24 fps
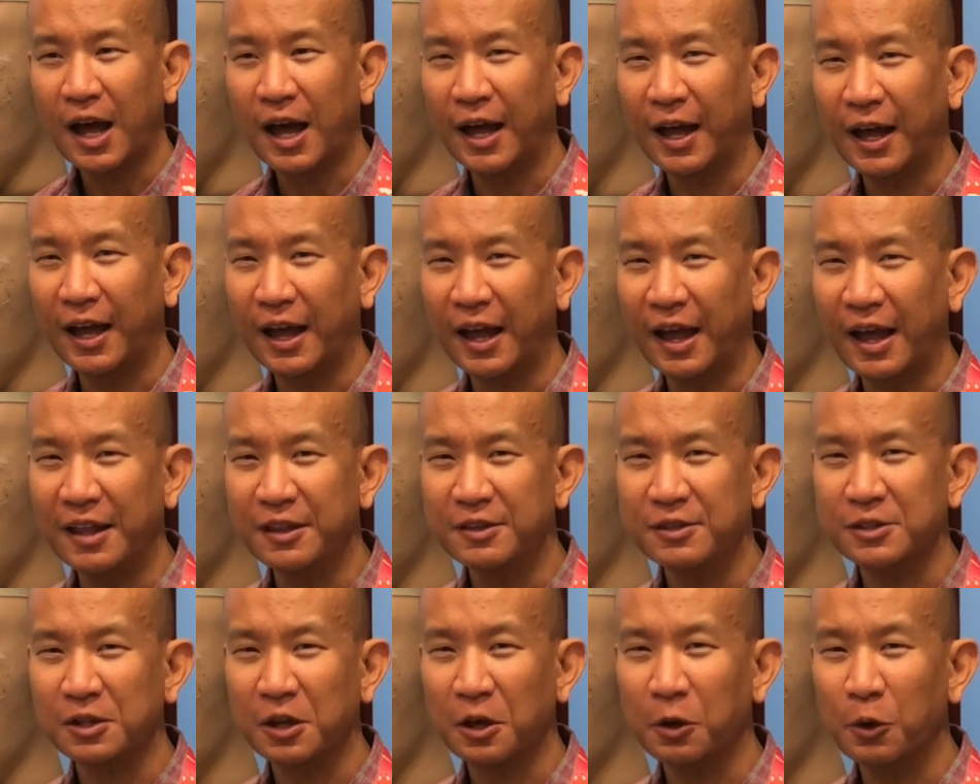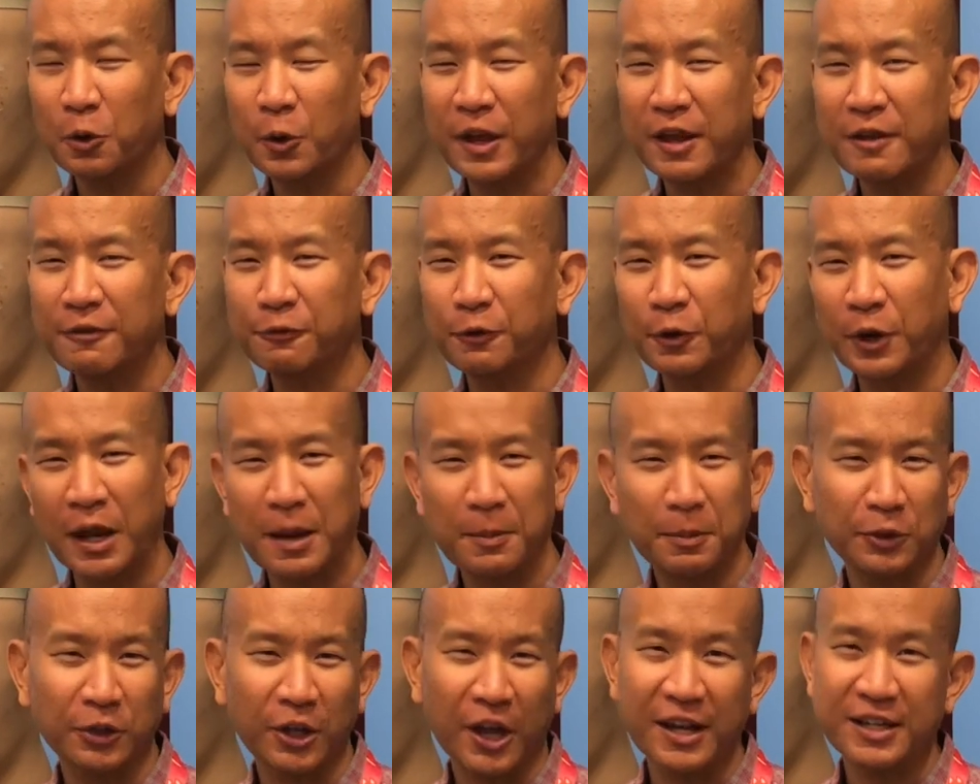And so if we're
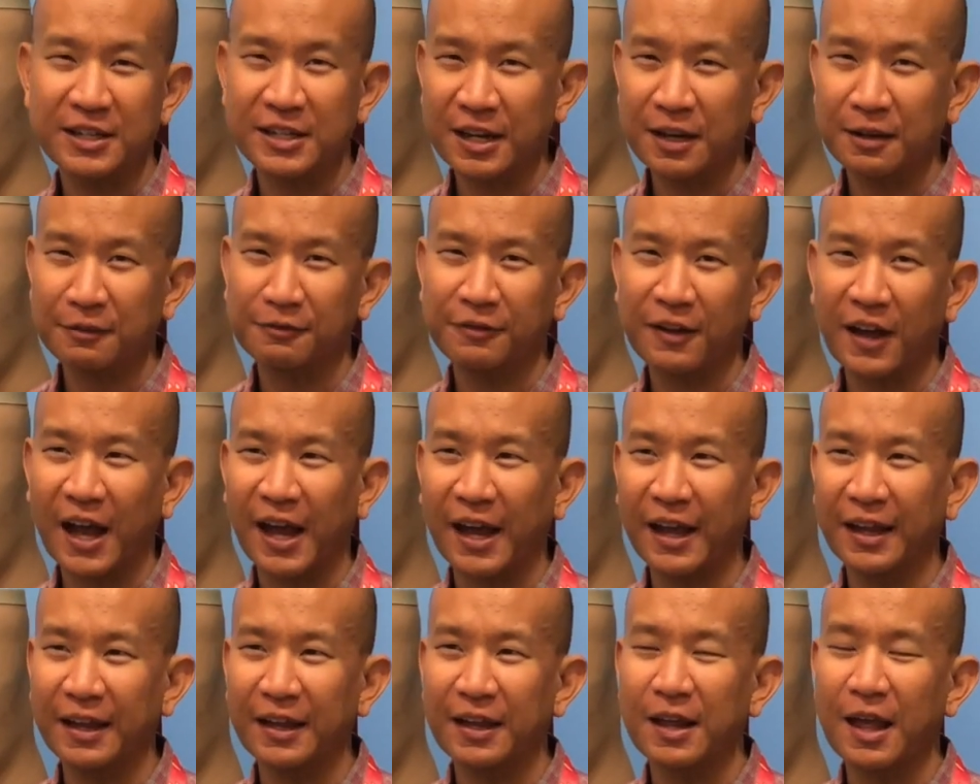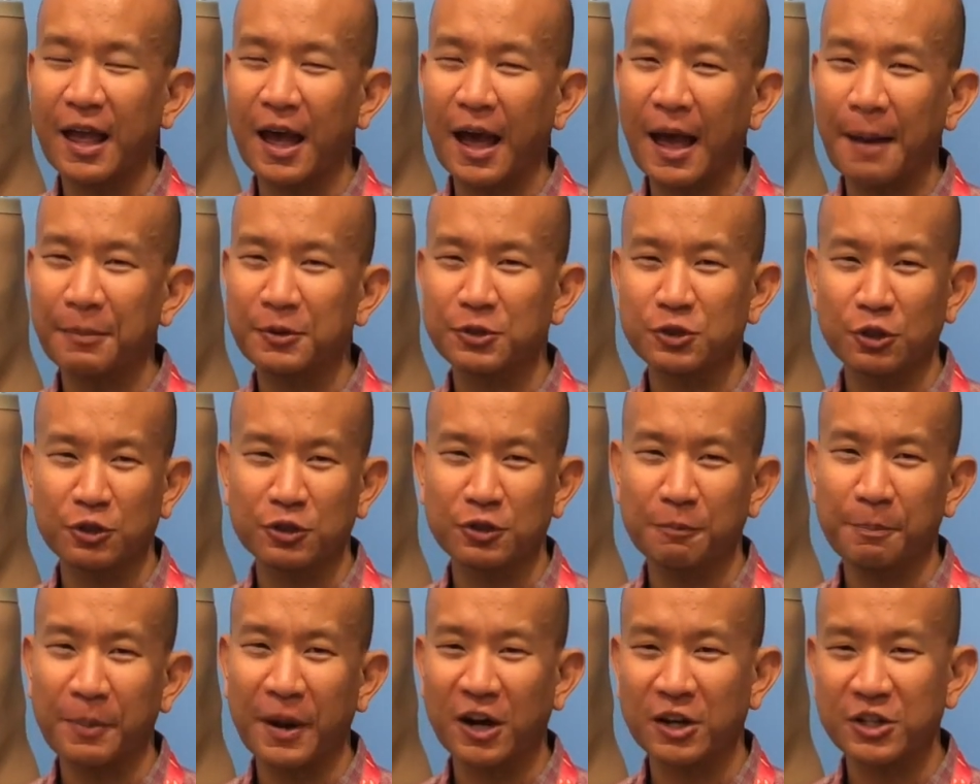able to identify episodes
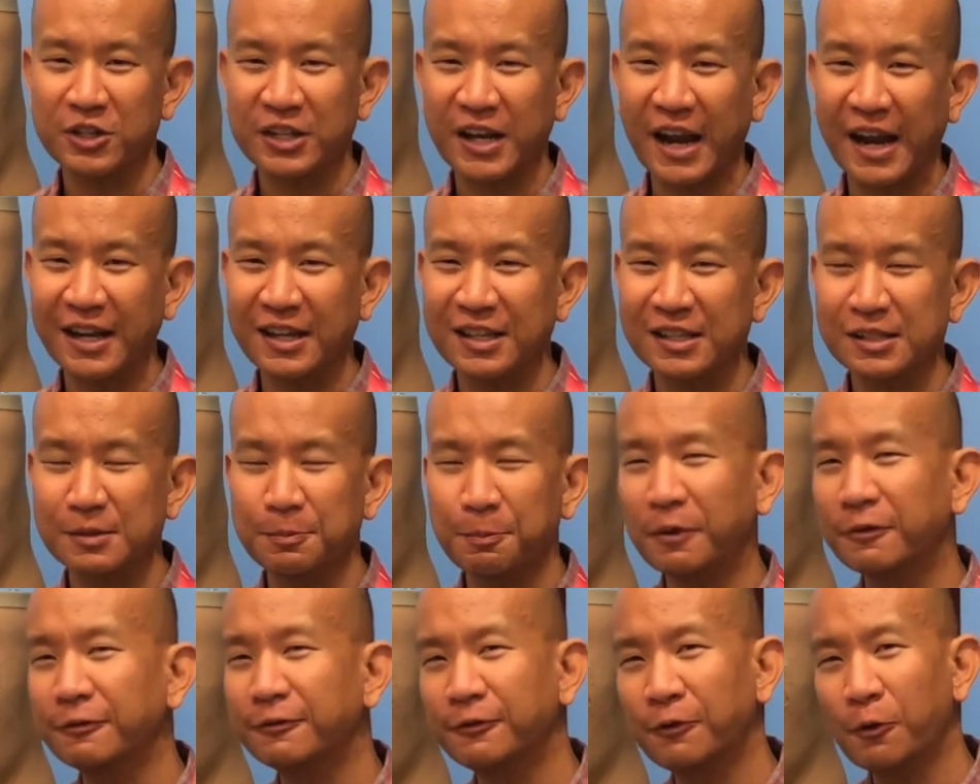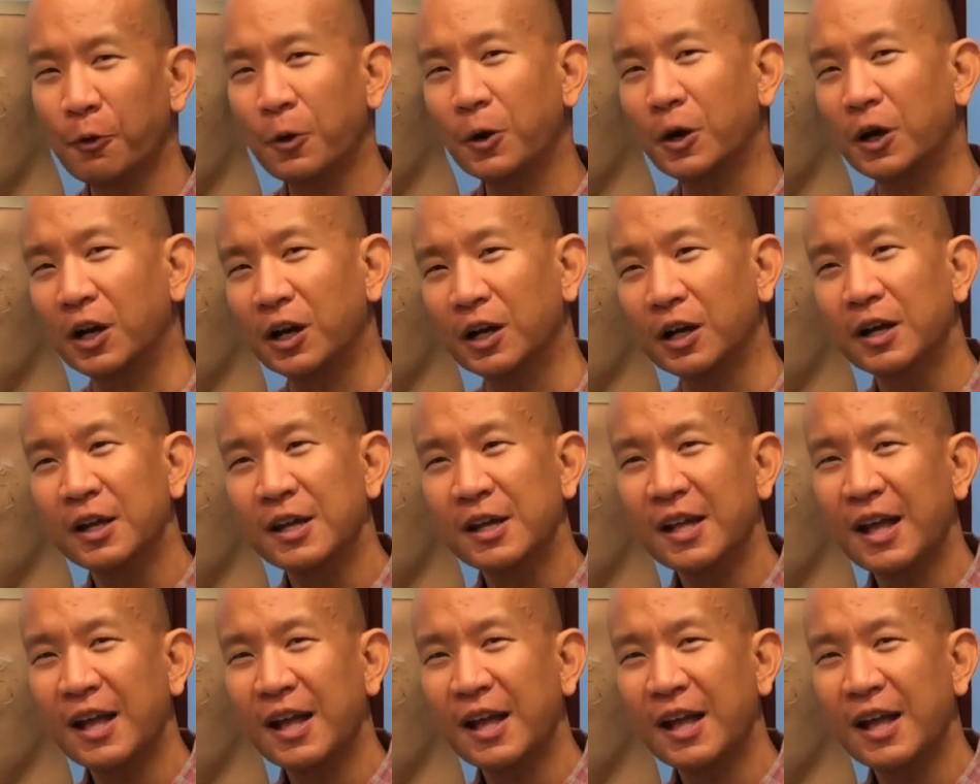of peritonitis before